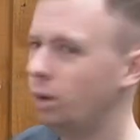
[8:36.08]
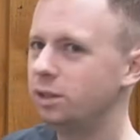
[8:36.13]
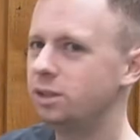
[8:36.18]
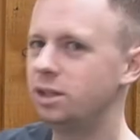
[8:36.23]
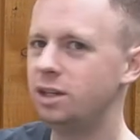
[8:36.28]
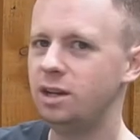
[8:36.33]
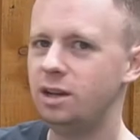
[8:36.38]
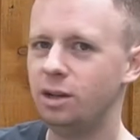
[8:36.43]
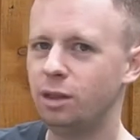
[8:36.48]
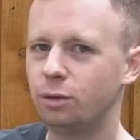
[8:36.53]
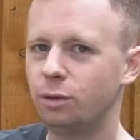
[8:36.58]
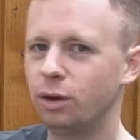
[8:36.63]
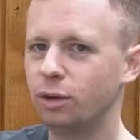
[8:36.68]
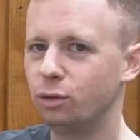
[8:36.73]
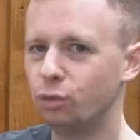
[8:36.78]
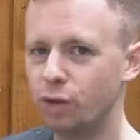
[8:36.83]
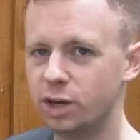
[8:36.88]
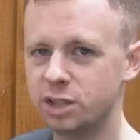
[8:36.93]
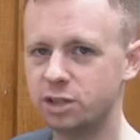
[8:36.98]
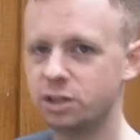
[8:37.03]
quality
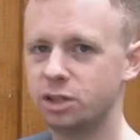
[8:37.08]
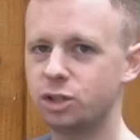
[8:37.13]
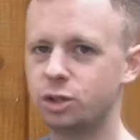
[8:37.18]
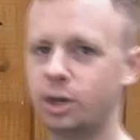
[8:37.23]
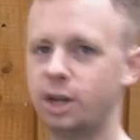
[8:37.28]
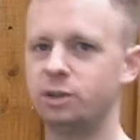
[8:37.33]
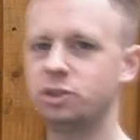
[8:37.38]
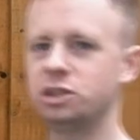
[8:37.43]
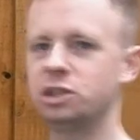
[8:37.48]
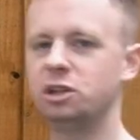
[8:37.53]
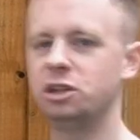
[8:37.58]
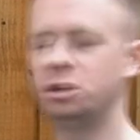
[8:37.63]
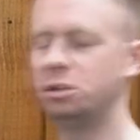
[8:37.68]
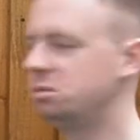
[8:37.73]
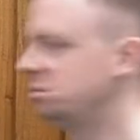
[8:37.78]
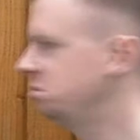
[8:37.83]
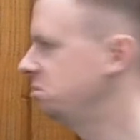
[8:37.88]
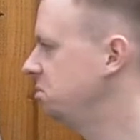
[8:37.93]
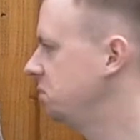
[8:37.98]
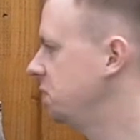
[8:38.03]
throughout the rest of the
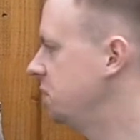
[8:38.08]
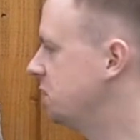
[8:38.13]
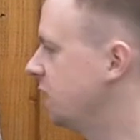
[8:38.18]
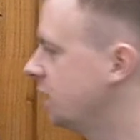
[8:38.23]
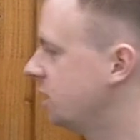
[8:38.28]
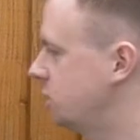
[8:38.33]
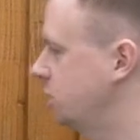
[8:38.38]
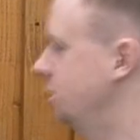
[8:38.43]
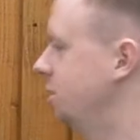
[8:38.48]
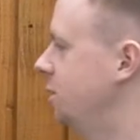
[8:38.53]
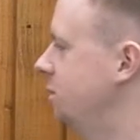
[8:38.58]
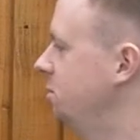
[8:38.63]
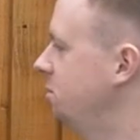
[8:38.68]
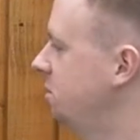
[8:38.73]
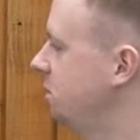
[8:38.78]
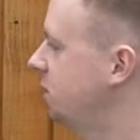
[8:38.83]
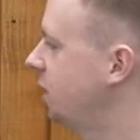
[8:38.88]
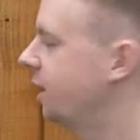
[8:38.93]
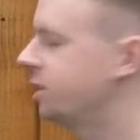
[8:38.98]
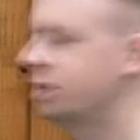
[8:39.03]
trouser is excellent.
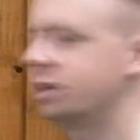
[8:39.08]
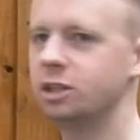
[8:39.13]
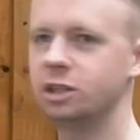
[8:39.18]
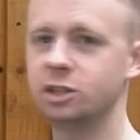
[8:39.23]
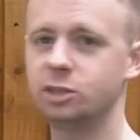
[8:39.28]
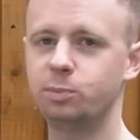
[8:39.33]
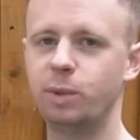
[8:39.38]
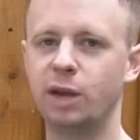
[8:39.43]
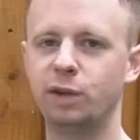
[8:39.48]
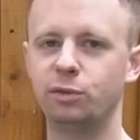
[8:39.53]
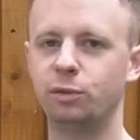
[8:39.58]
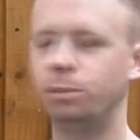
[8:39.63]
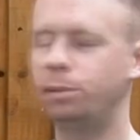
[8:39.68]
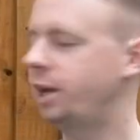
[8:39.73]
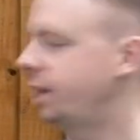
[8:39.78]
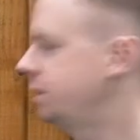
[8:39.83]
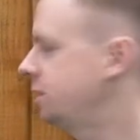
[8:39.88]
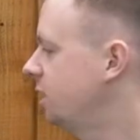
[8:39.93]
It's as I'd expect from